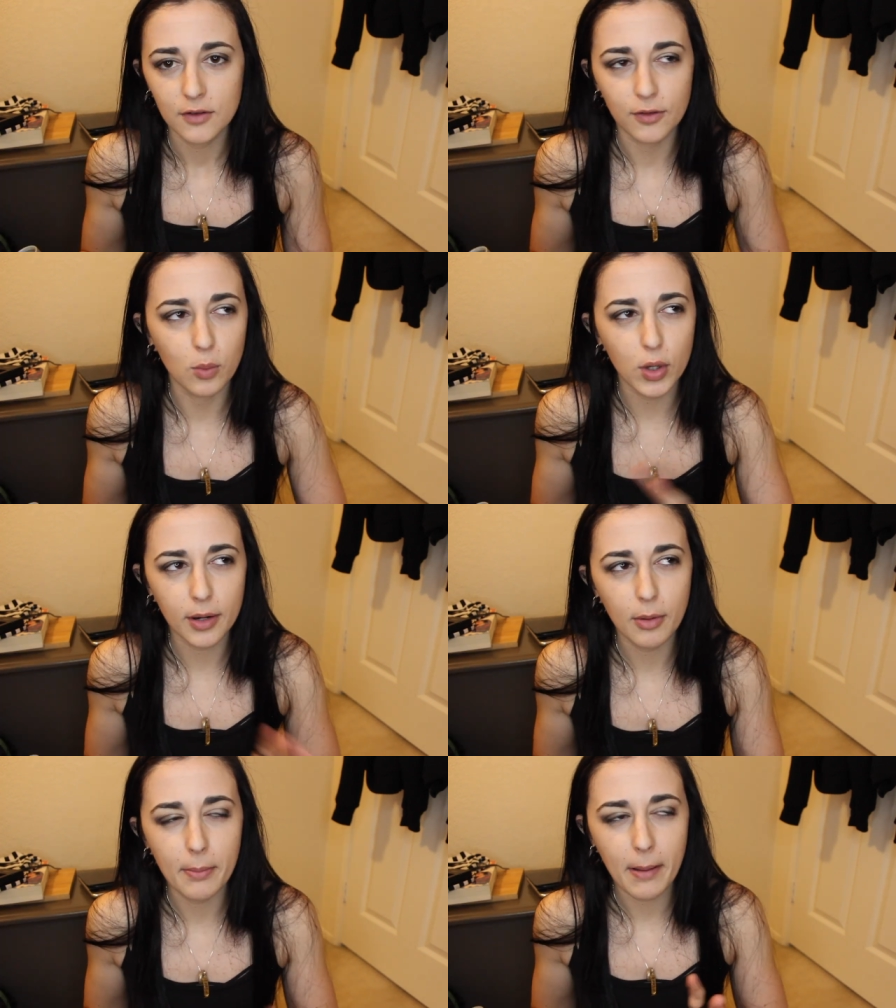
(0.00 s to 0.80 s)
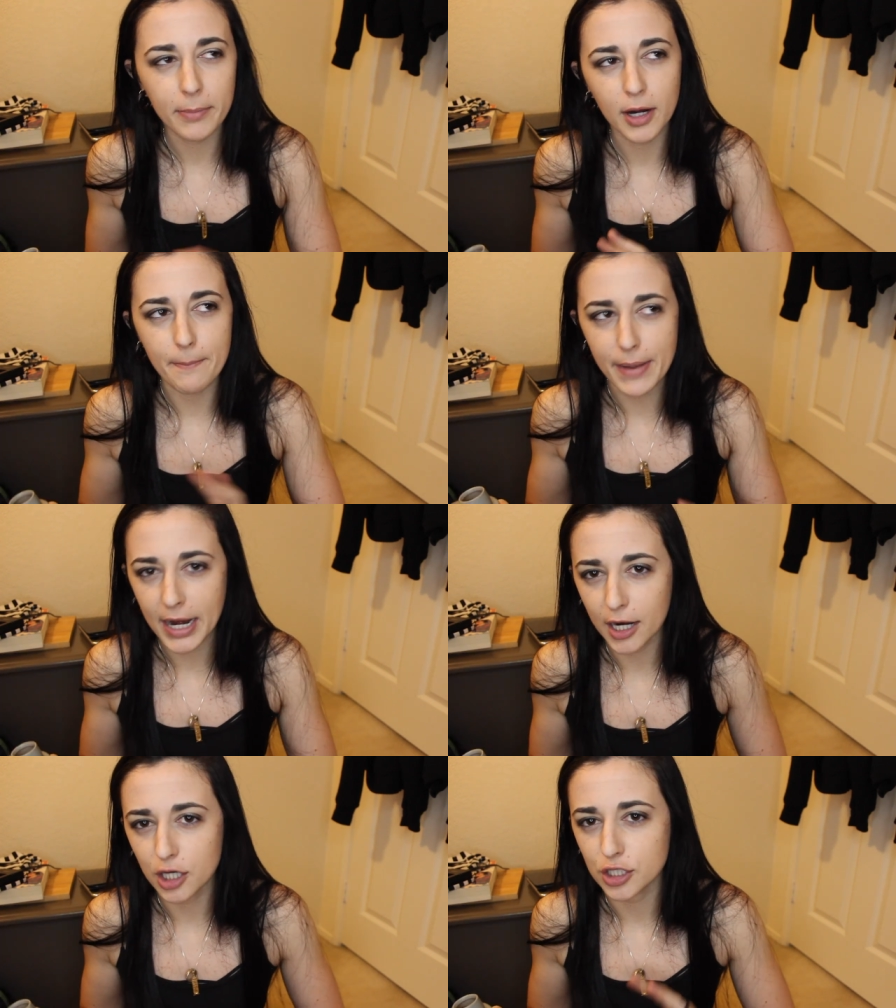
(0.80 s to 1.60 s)
From what I remember
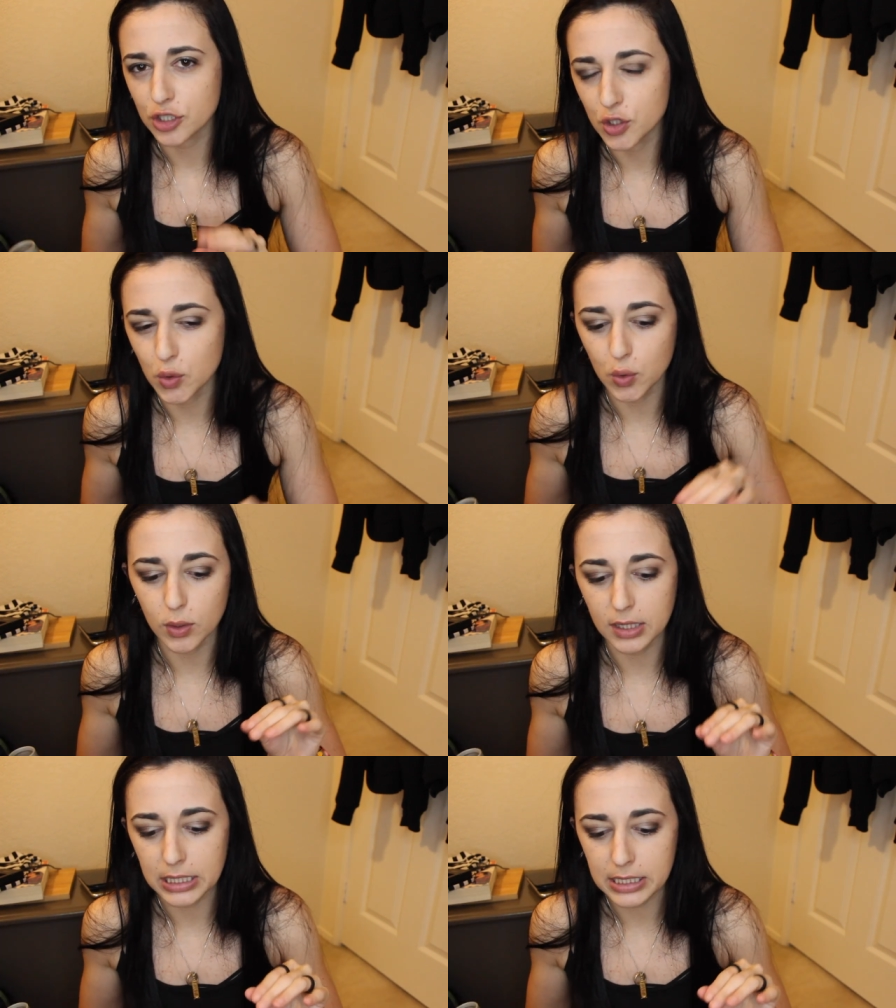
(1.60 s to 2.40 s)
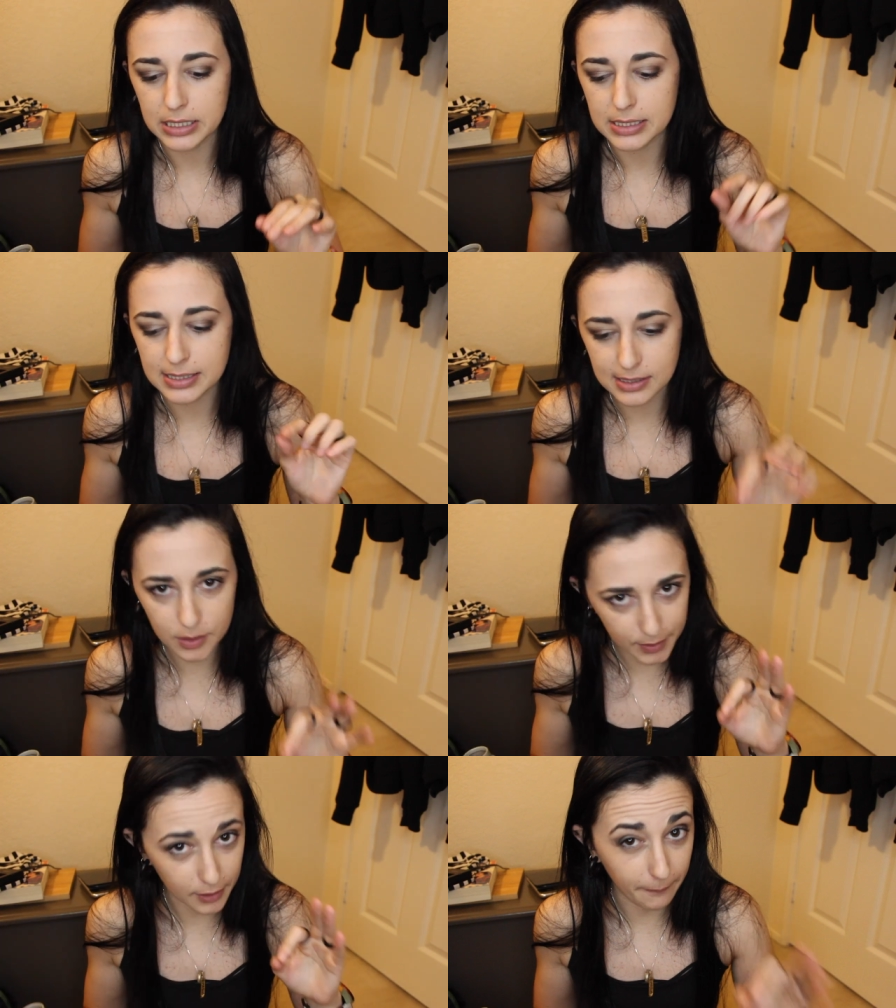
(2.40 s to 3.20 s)
compared to the
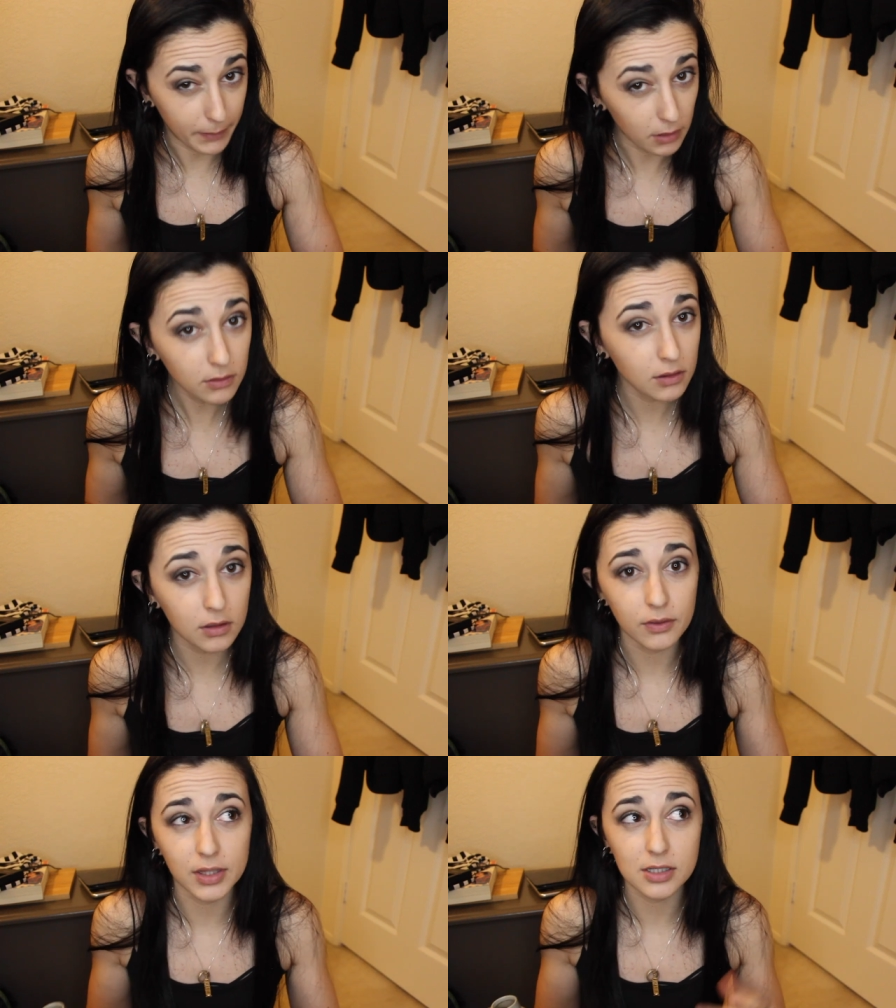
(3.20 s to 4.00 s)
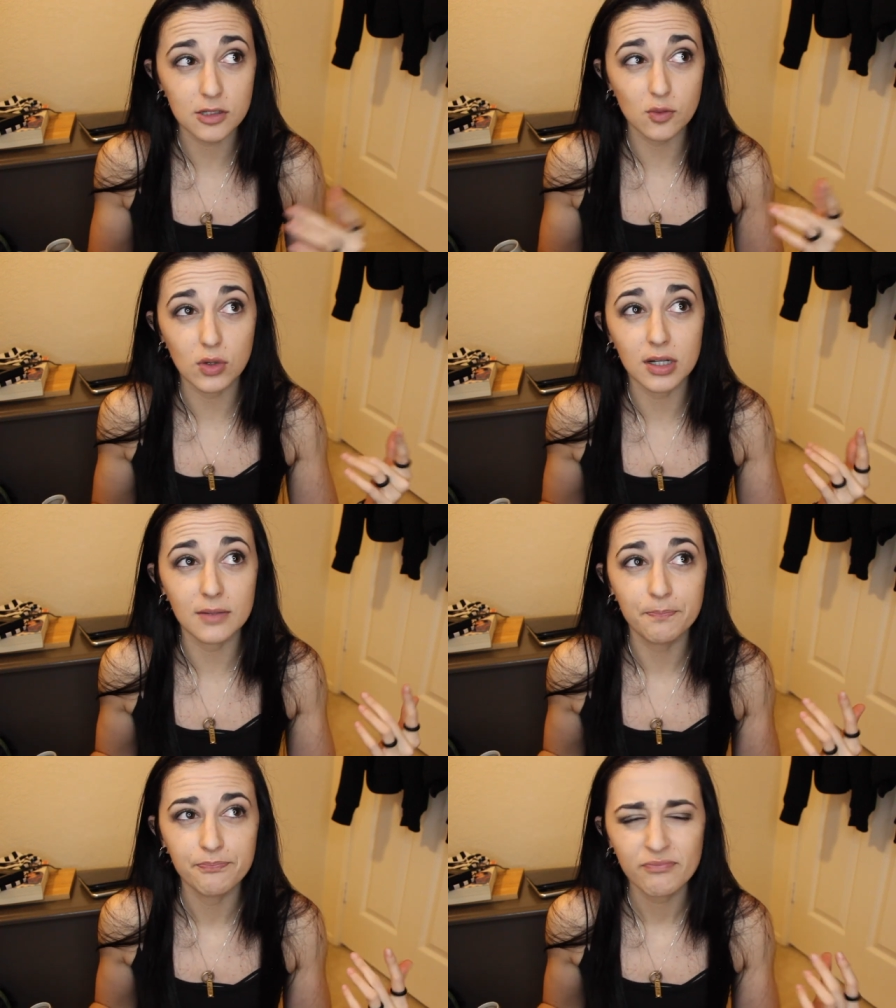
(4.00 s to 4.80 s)
cereal milk, this
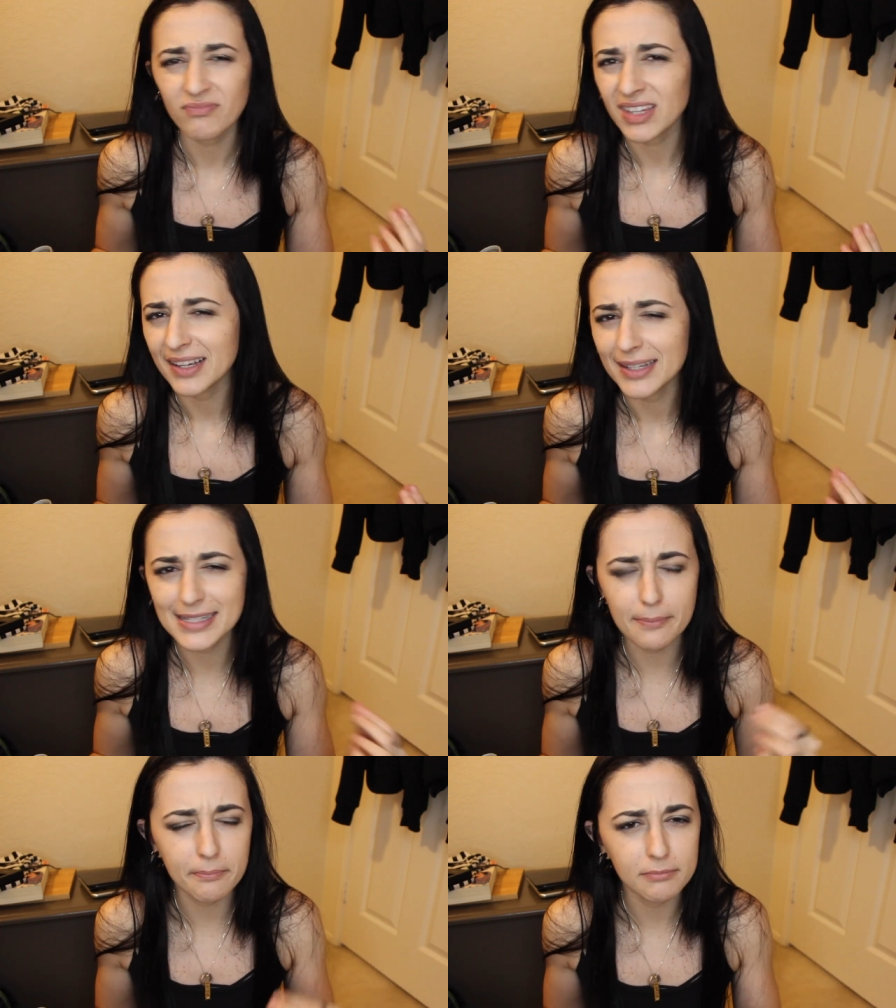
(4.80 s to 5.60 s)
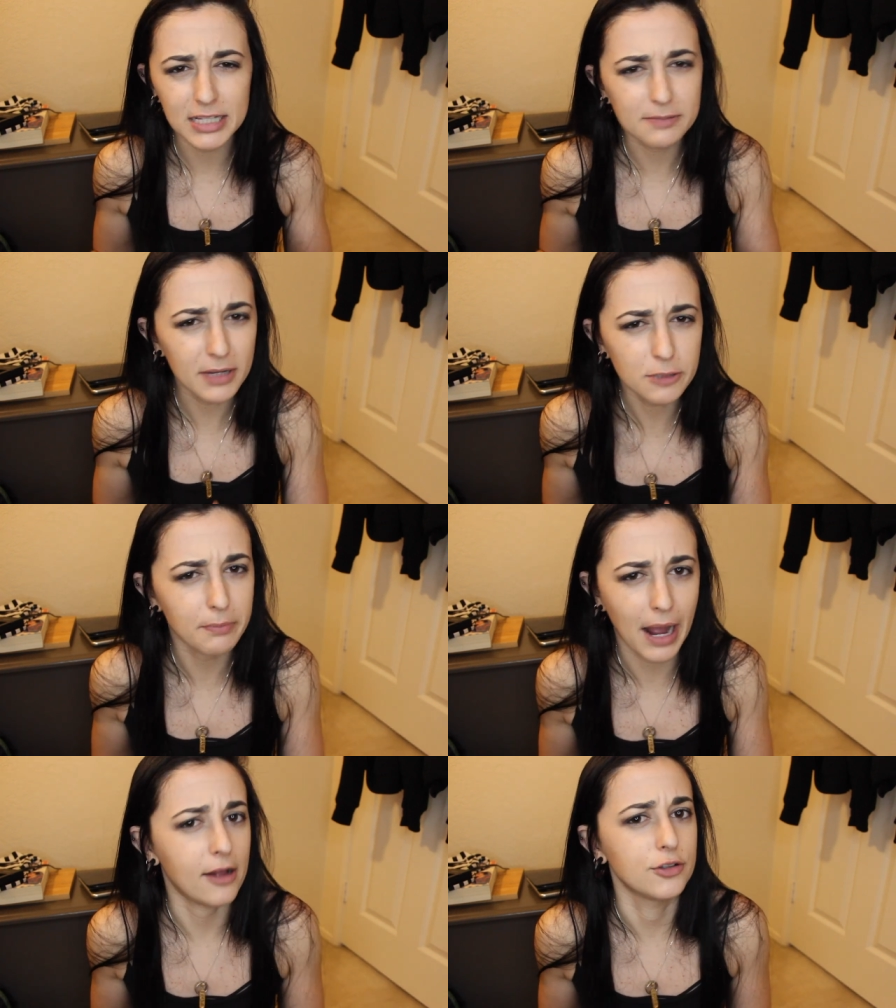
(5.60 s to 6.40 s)
one is it's much
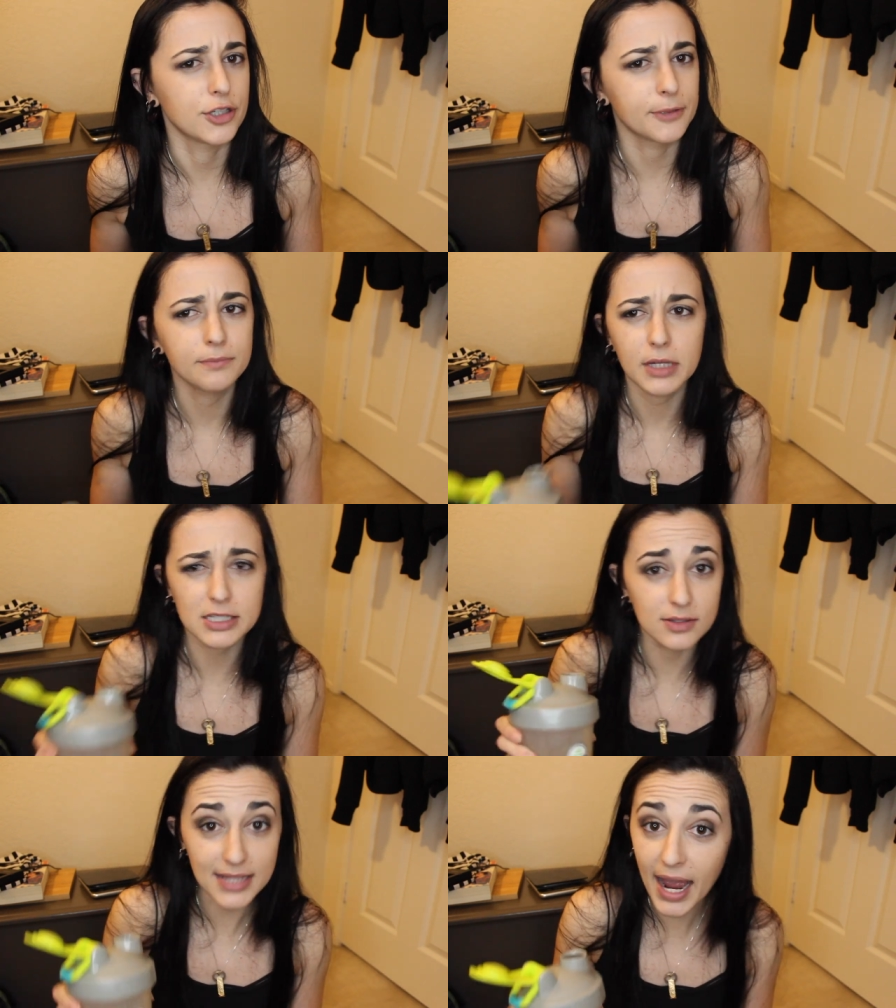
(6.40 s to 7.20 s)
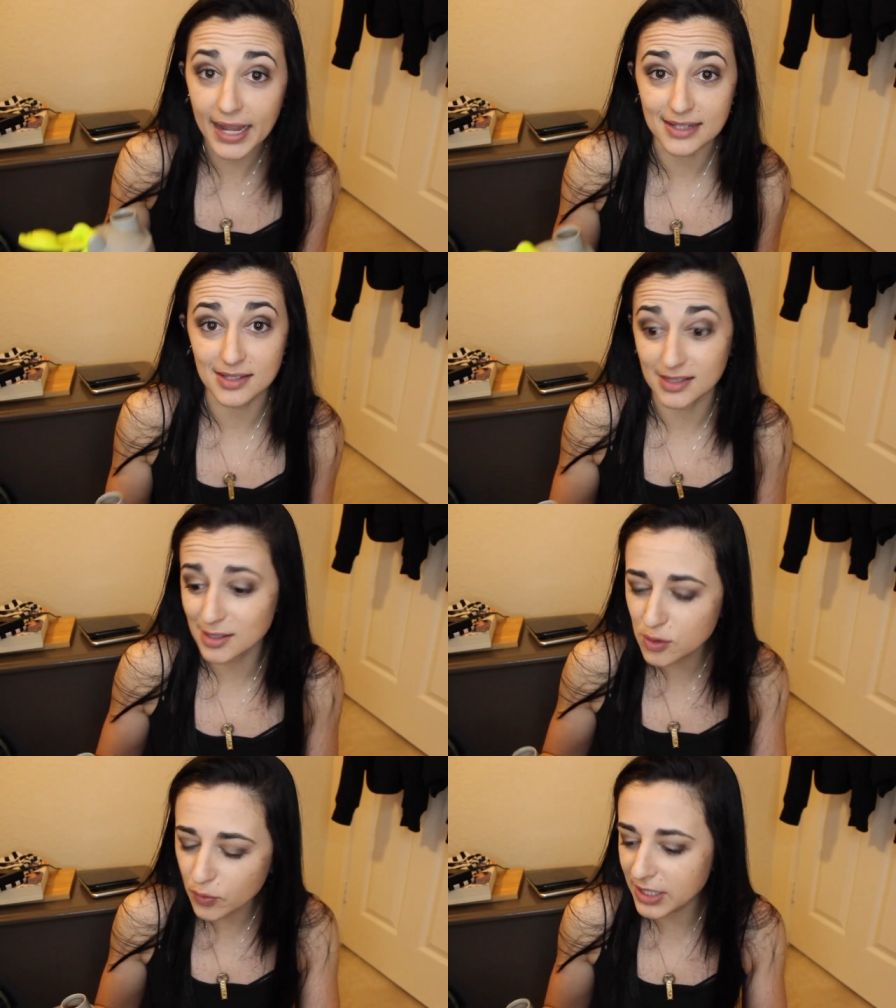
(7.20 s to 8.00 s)
milder. It's nice, it's
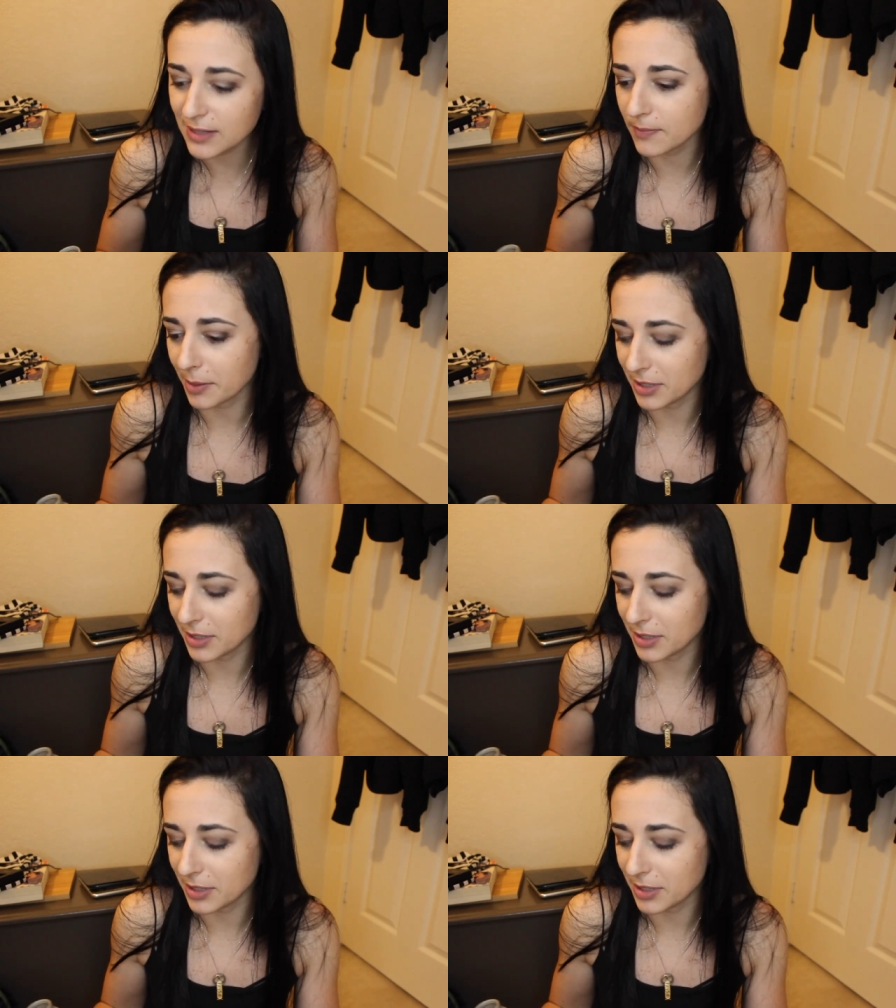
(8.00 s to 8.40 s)
sweet. I